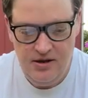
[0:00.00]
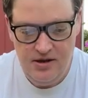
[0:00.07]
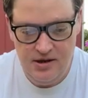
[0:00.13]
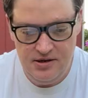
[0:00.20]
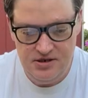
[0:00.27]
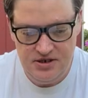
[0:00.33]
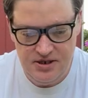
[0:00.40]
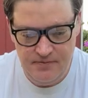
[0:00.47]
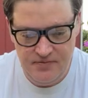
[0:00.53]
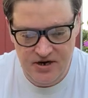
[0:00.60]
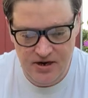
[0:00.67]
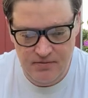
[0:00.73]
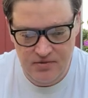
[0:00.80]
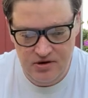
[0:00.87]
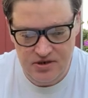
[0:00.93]
On
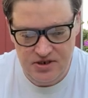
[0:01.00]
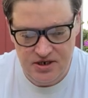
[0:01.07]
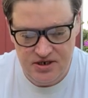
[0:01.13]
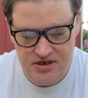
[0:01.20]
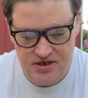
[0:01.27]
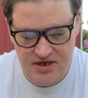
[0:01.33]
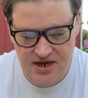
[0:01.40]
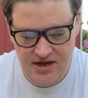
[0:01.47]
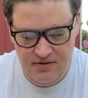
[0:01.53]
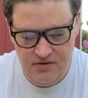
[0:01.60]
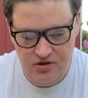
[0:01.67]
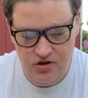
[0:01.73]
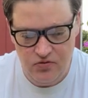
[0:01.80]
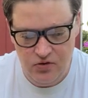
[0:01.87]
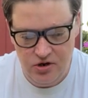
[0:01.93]
September 16th,
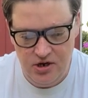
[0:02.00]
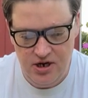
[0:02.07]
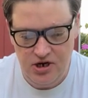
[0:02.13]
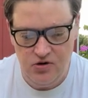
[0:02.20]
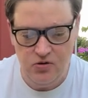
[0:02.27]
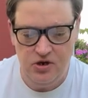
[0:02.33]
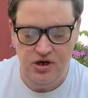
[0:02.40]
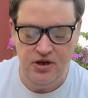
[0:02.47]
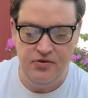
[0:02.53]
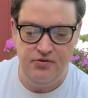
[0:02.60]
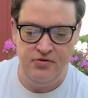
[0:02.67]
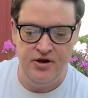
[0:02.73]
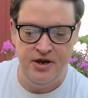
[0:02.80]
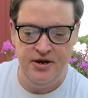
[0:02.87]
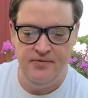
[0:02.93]

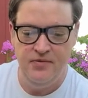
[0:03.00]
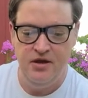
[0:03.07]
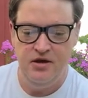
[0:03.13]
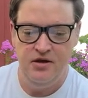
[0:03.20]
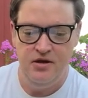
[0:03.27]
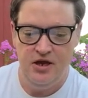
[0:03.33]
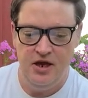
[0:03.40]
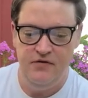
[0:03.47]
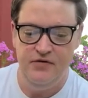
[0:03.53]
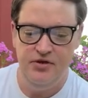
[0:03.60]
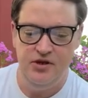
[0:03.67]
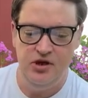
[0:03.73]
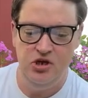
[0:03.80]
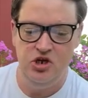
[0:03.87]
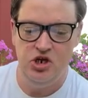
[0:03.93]
2023,
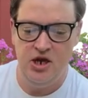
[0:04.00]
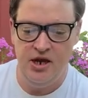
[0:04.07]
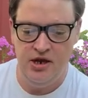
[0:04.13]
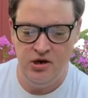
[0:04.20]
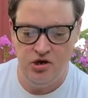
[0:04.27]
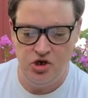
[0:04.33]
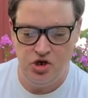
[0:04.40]
everything changed.